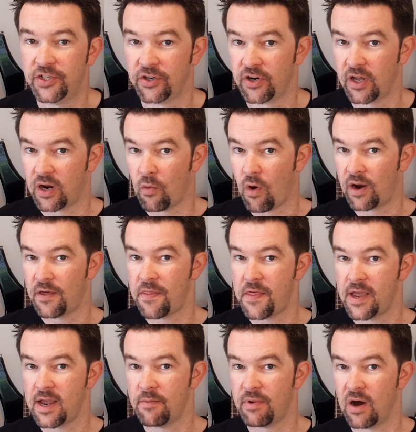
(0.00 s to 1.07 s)
you're going to want to
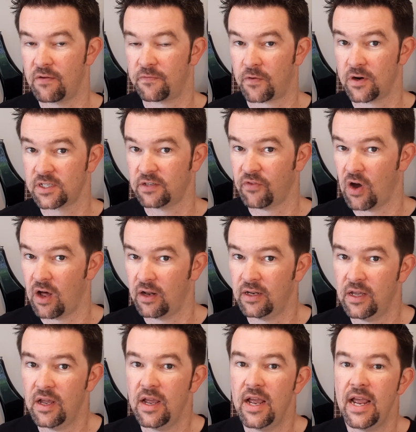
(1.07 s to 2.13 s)
think about. First of all,
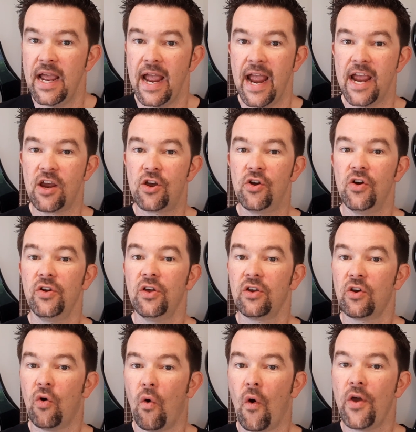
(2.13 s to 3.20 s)
a good
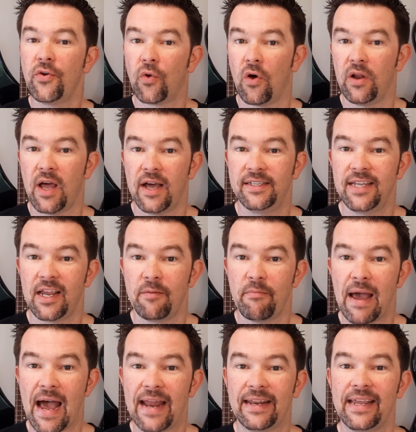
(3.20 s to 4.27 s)
coin roll hunting
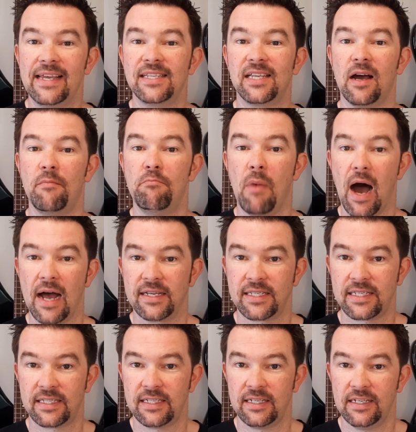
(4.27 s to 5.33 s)
mat is a
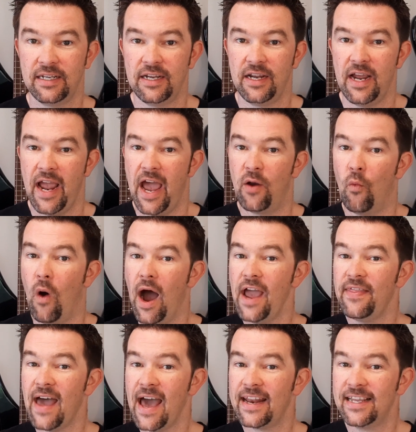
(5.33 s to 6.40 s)
must. And why
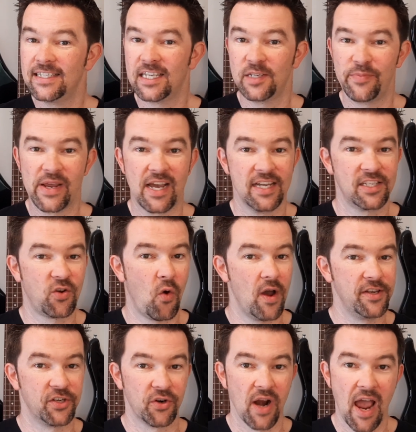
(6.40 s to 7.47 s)
that is because
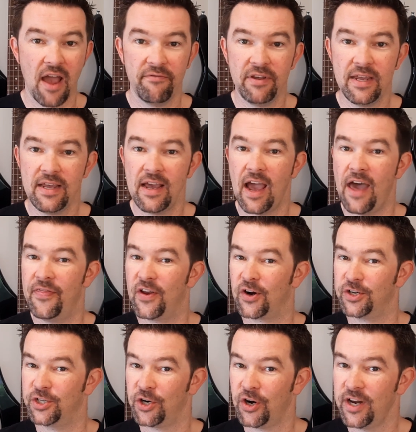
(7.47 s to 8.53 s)
coins are heavy and they're
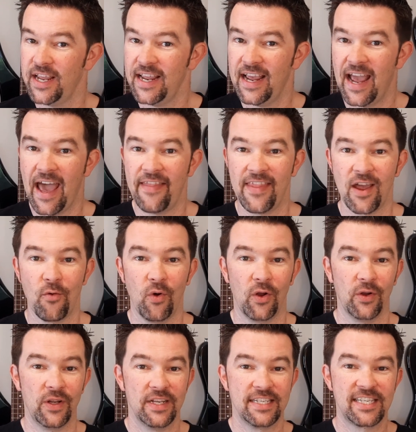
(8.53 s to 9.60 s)
dirty and they
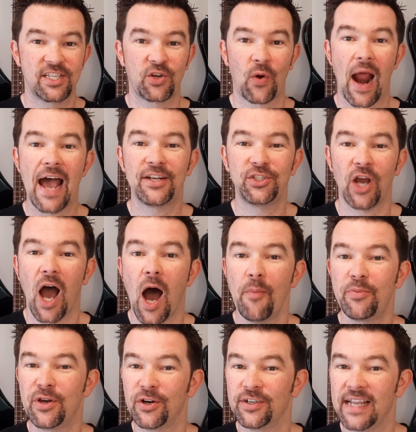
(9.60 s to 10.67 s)
will scratch
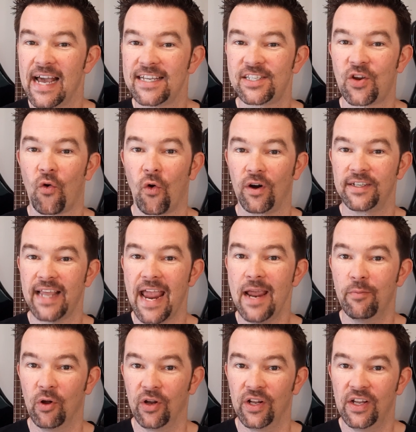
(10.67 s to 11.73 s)
up your desk or
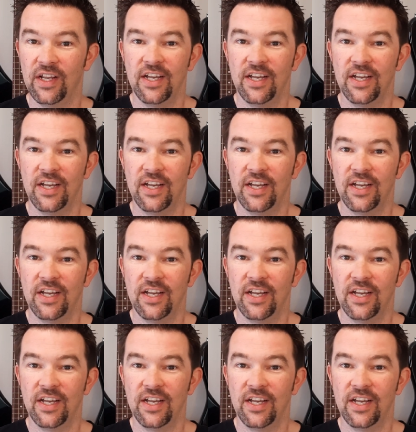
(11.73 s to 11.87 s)
table,